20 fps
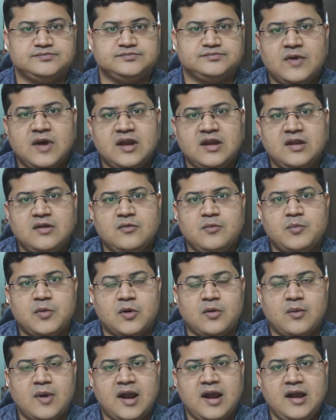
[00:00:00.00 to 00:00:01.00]
When you
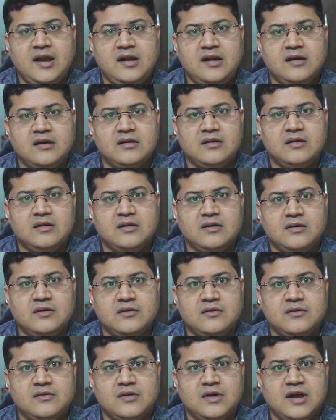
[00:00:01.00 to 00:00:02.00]
provide
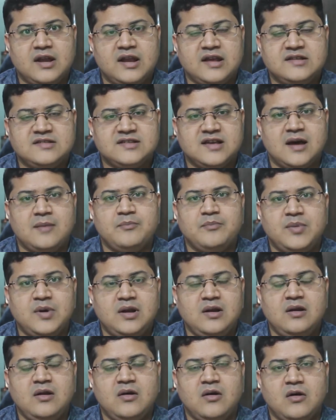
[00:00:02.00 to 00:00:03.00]
an
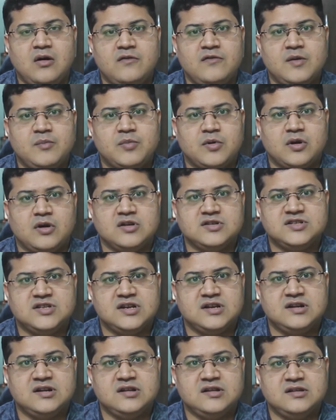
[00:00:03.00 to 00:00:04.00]
example of a
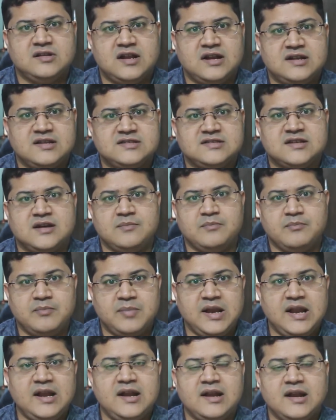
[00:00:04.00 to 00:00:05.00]
project that is
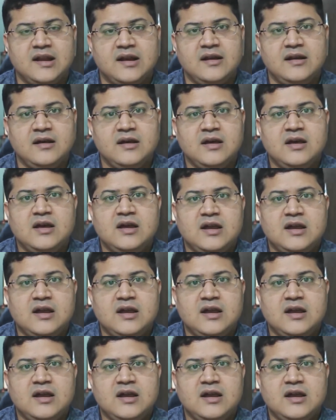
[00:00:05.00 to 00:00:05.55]
completed,